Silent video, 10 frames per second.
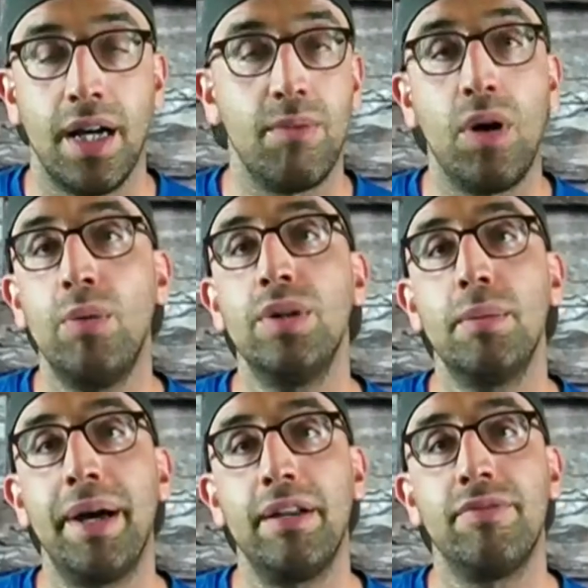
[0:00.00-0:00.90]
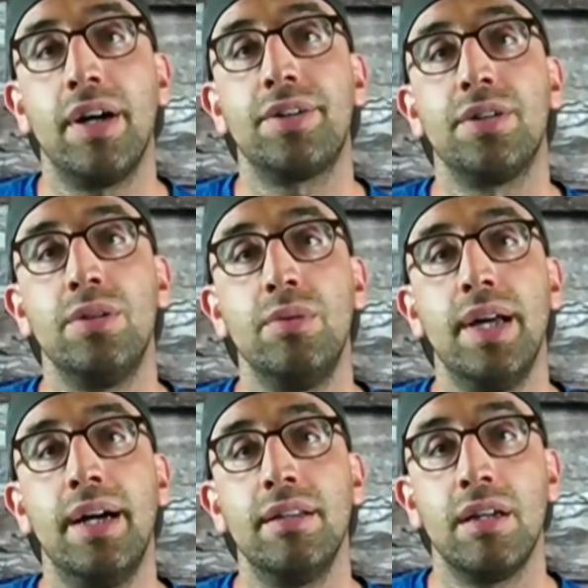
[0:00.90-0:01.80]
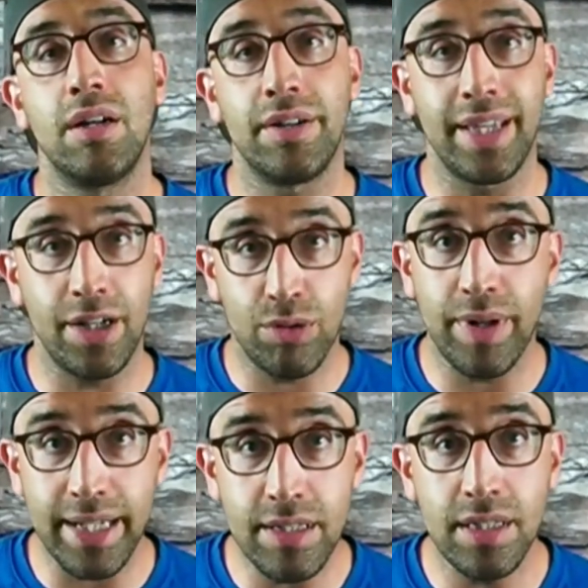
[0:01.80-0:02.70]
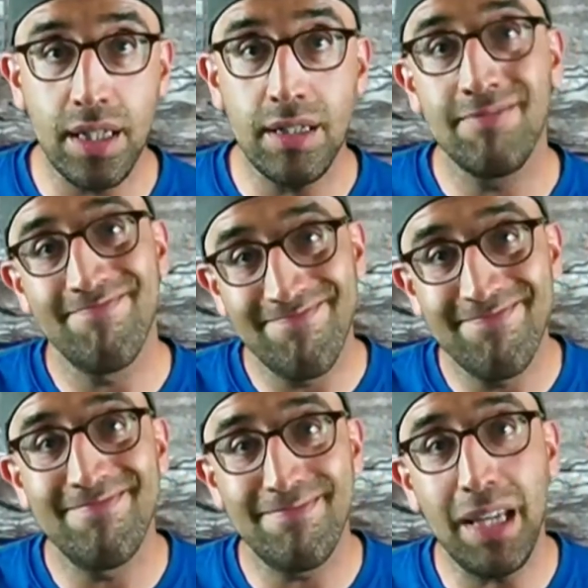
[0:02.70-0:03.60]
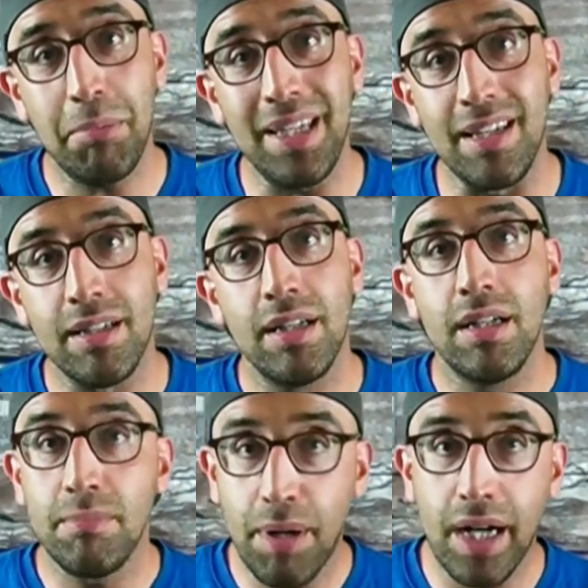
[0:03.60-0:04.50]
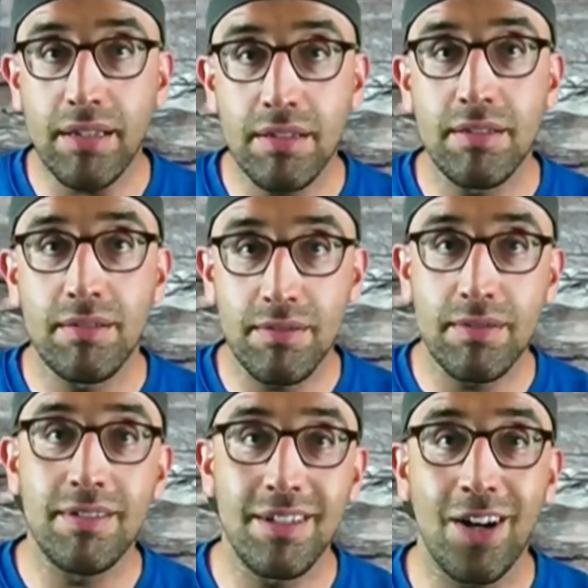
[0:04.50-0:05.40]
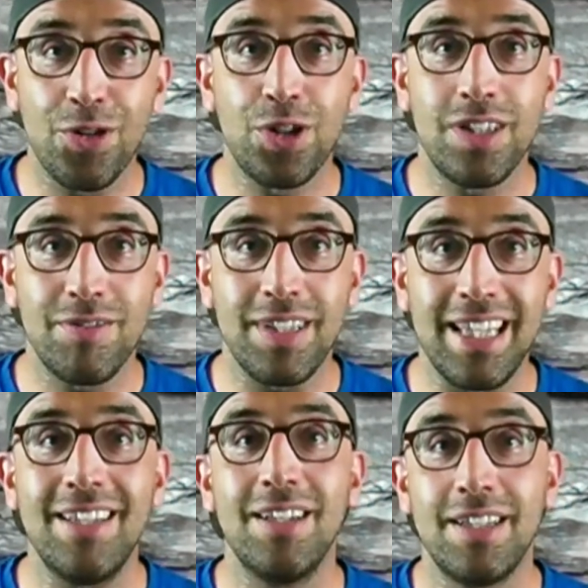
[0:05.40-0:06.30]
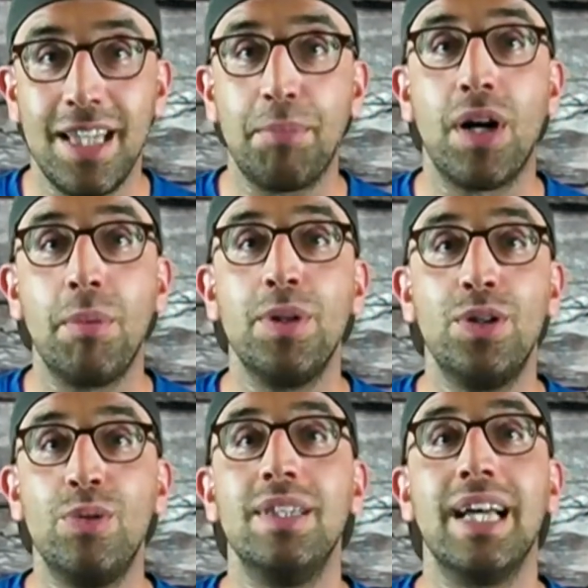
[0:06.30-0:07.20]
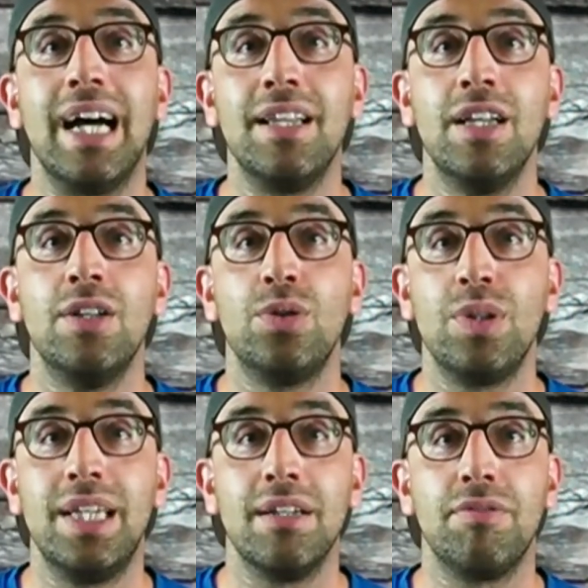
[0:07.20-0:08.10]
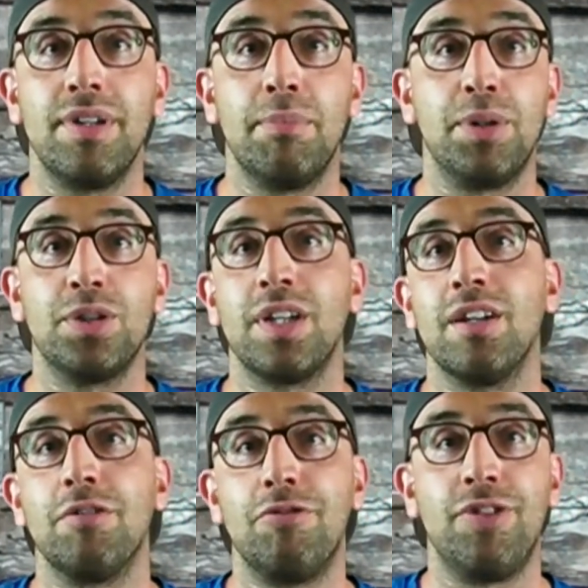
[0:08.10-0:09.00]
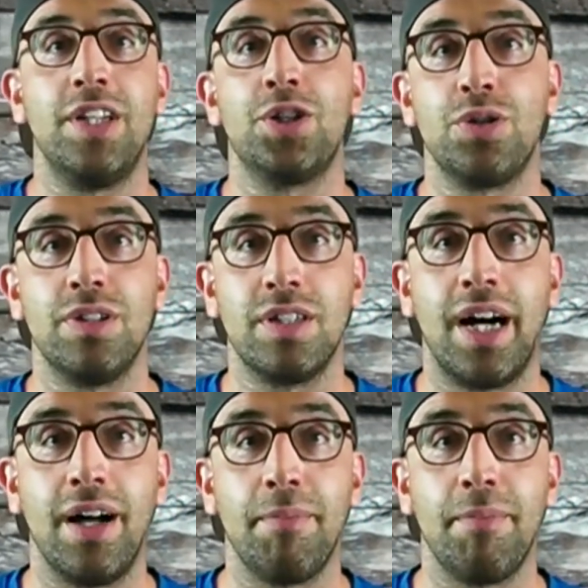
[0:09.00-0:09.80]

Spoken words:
Why would the manufacturer do that? Are they crazy? Maybe. But alternatively, they're probably doing that to give a particular finish to the tile.